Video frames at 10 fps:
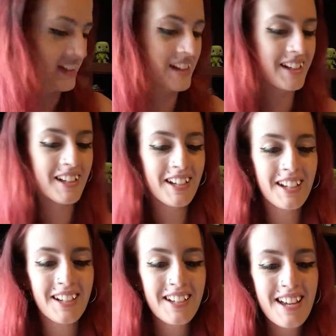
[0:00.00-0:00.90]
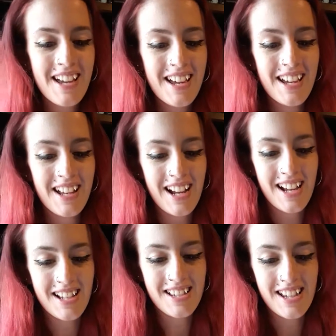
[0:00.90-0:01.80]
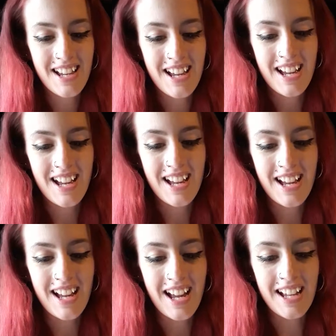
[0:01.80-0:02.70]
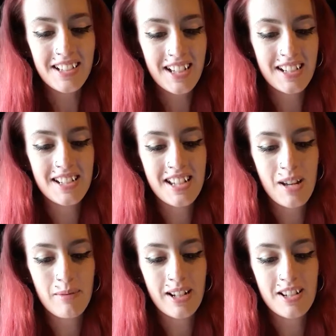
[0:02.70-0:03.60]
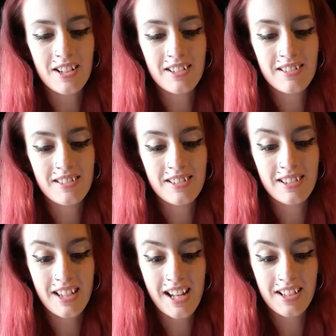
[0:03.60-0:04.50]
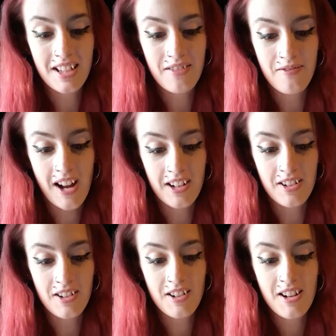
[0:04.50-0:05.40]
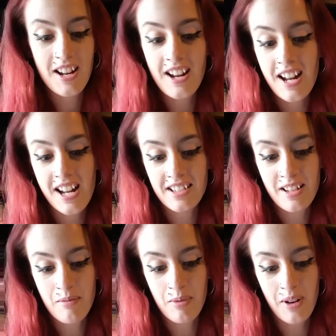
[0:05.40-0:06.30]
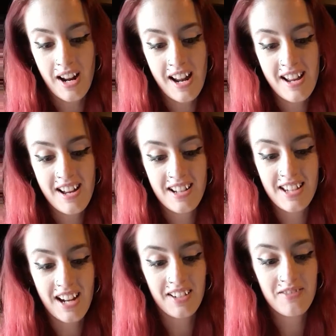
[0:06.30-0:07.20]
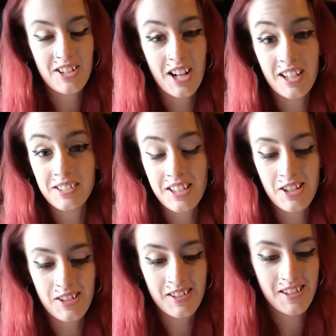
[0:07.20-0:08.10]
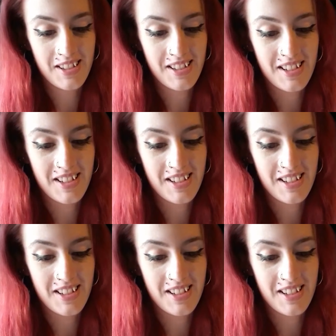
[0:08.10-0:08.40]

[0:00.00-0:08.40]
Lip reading: It has alien contamination, the alien factor, alien prey, attack of the giant leeches,